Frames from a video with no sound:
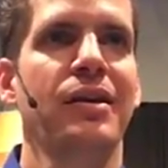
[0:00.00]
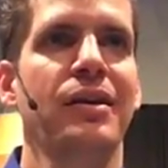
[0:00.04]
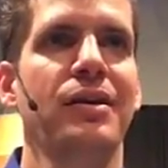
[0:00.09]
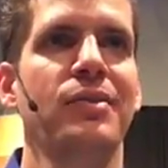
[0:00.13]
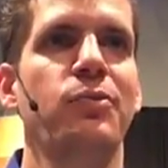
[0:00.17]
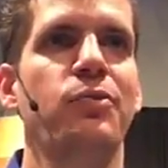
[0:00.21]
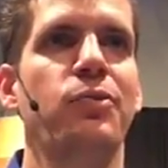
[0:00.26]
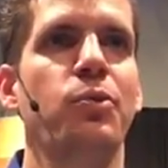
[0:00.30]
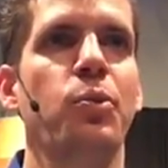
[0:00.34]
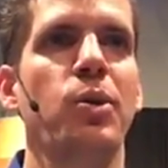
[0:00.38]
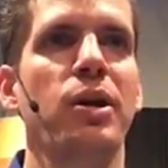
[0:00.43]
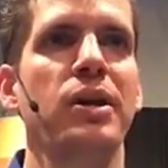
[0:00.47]

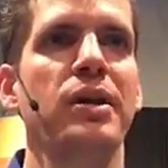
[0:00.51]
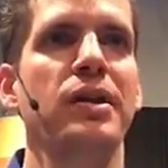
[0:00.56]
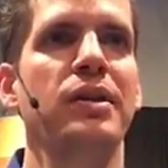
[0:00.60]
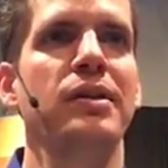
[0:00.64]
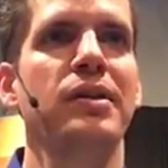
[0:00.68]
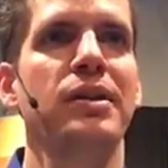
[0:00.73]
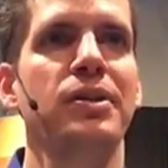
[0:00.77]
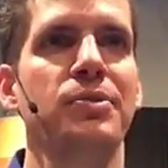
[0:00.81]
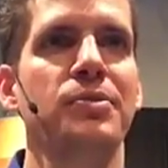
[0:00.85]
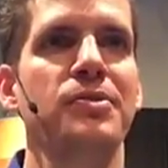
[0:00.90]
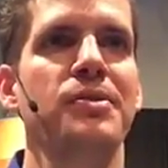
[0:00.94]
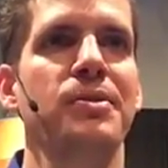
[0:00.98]
For one, he
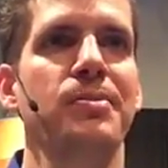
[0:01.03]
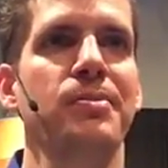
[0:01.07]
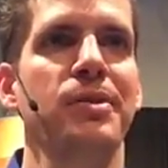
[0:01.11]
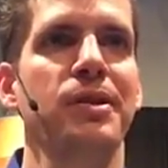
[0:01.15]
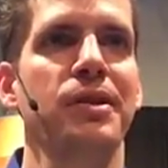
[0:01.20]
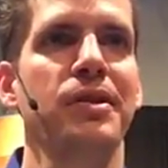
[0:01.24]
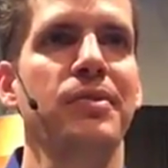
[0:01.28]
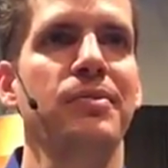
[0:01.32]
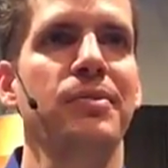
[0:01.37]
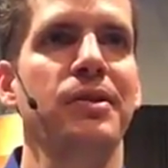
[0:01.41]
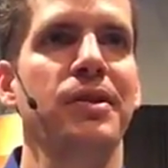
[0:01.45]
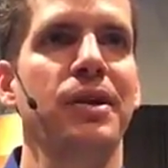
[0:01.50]
killed
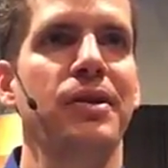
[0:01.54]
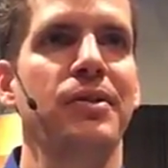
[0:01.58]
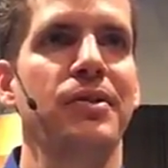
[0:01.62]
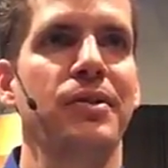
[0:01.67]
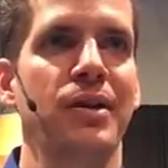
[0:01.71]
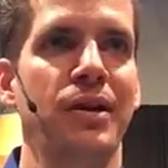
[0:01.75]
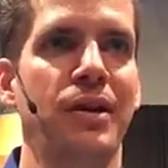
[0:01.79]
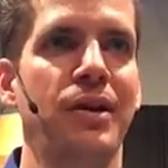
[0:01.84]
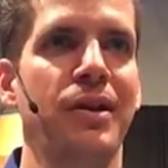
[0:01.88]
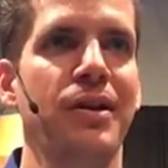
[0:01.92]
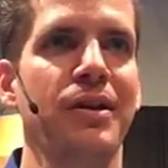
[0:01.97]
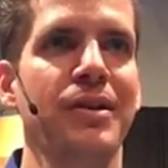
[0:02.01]
somebody without
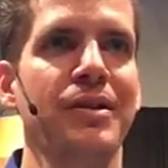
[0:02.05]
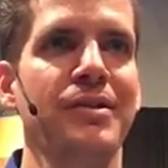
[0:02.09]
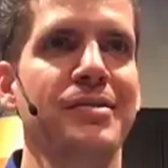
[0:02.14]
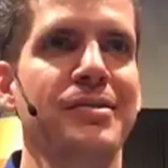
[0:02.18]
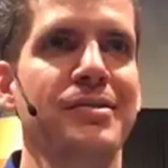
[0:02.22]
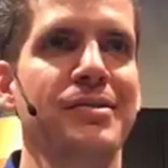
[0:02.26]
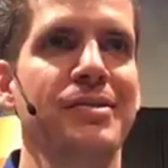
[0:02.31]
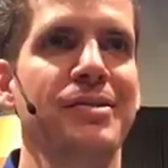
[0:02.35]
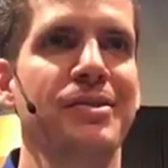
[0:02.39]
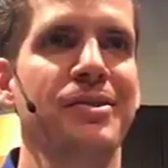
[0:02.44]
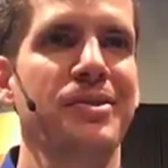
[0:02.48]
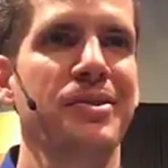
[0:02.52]
cause,
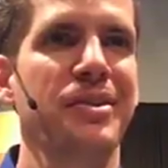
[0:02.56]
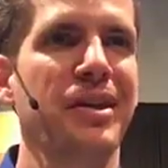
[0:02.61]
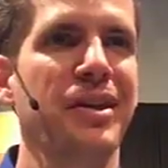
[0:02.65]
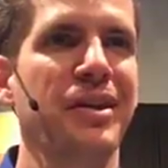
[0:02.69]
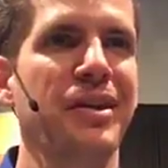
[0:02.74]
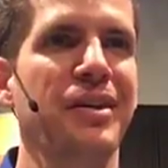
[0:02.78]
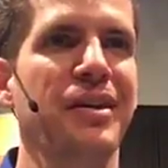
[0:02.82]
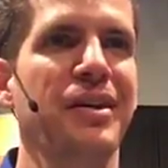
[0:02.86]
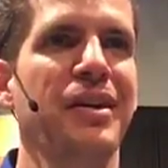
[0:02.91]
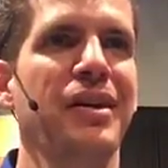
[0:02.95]
okay?